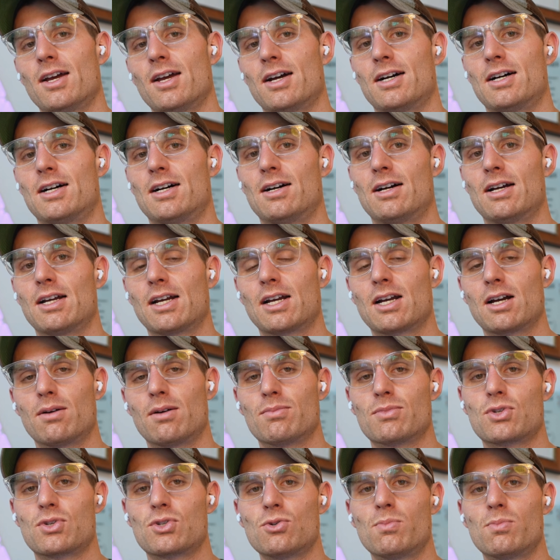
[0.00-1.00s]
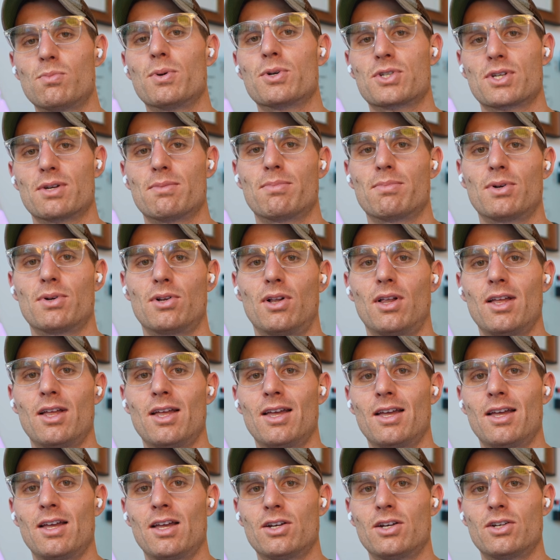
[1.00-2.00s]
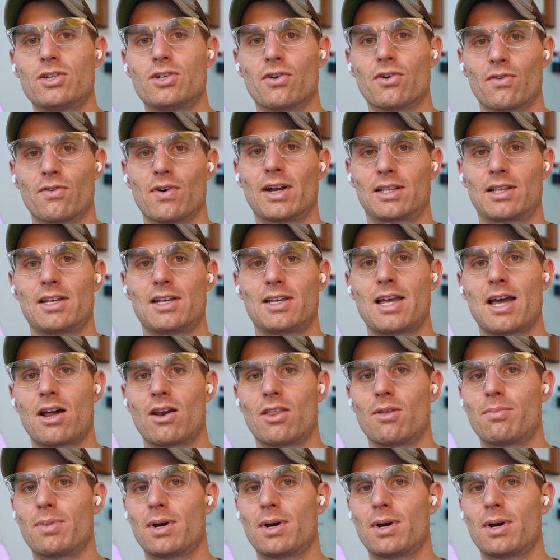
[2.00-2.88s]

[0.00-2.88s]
uh, and come super simple directly out of the